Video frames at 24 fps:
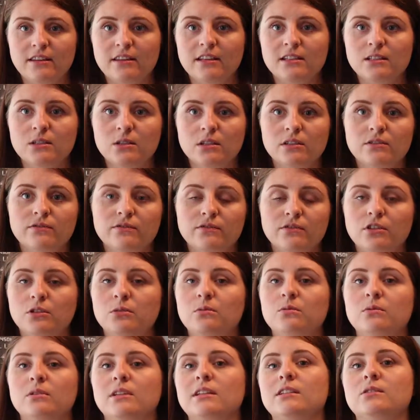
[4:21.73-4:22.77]
This was
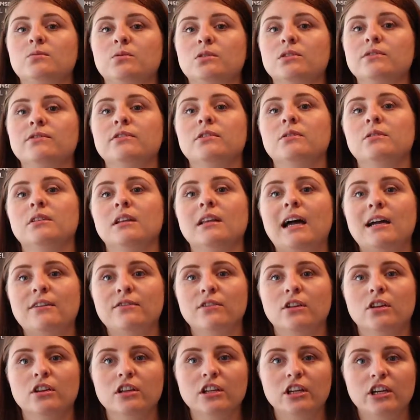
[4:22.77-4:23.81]
through the
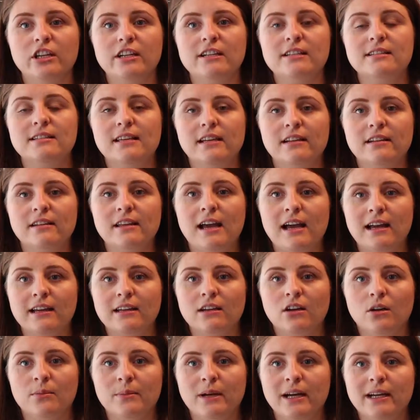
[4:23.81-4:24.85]
Lifelong Learning Centre that I
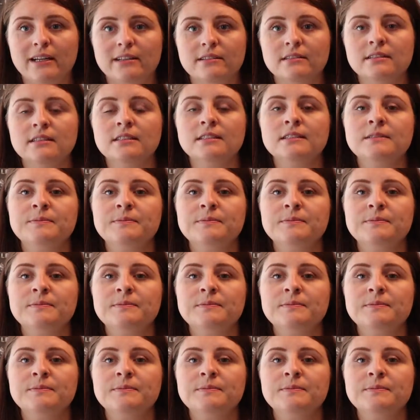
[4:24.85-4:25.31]
got mine,